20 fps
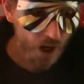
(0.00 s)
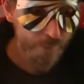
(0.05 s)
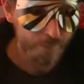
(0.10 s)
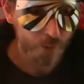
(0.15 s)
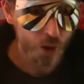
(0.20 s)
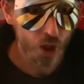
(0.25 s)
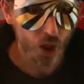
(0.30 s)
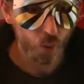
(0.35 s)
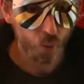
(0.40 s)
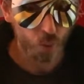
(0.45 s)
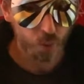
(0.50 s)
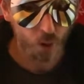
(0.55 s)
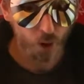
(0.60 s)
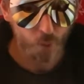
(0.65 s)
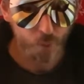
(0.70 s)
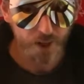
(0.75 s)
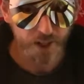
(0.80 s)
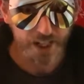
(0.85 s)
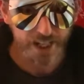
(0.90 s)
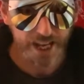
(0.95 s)
Bayern Munich will
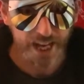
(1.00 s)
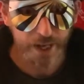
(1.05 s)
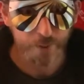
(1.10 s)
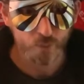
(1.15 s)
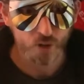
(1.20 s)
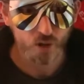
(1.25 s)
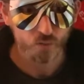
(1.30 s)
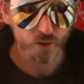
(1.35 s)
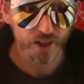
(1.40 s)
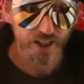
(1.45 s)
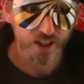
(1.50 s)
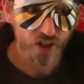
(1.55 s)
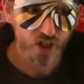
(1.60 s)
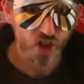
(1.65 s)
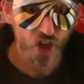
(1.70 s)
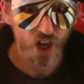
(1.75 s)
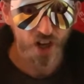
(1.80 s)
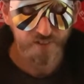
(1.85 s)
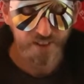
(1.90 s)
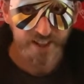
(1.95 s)
probably be the games that really
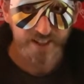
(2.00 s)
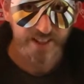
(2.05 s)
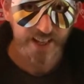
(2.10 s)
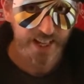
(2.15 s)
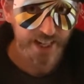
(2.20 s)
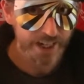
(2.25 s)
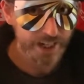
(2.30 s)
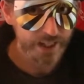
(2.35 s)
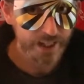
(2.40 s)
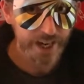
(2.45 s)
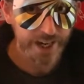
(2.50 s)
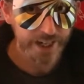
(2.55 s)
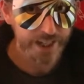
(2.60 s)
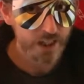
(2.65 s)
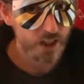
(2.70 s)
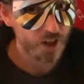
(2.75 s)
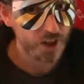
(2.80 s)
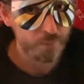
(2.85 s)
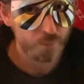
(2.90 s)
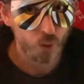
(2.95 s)
decide. If they can take
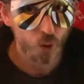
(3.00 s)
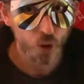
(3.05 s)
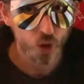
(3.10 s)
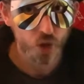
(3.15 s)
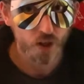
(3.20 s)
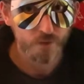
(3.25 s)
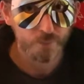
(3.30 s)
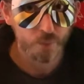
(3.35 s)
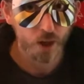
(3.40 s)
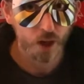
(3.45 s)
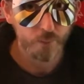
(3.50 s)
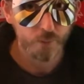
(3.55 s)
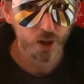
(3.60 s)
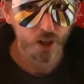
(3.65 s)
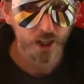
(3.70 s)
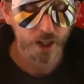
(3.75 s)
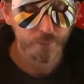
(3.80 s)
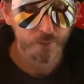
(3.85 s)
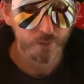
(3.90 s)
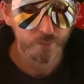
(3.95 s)
any kind of points off Bayern
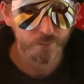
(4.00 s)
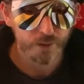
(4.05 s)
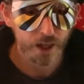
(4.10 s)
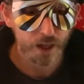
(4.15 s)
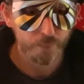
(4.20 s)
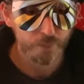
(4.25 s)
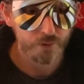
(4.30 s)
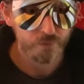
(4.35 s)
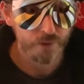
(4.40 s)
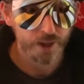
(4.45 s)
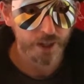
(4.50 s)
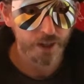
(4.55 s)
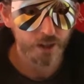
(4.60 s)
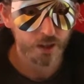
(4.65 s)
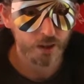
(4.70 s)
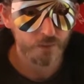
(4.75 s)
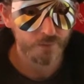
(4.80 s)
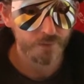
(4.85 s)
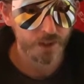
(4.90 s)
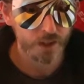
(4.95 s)
Munich, that'll be really
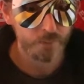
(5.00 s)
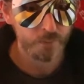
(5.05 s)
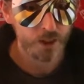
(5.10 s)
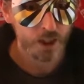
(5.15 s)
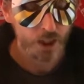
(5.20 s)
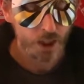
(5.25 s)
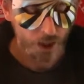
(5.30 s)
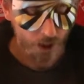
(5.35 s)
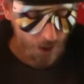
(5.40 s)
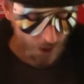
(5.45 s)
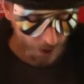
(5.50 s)
good for them.